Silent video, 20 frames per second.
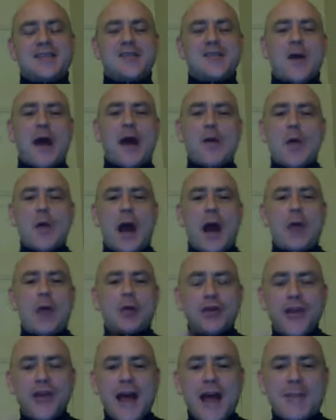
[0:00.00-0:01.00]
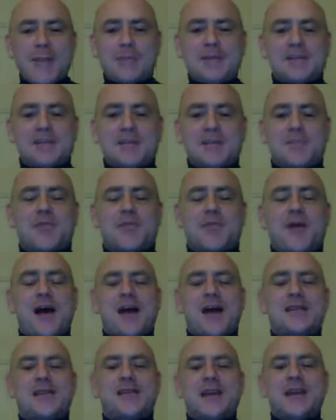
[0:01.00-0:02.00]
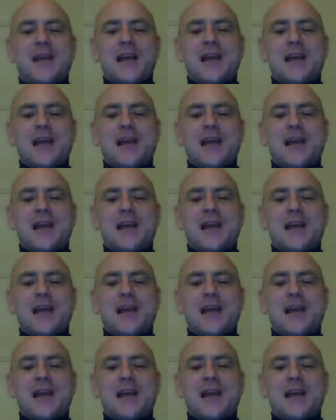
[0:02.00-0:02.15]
So I will not be surprised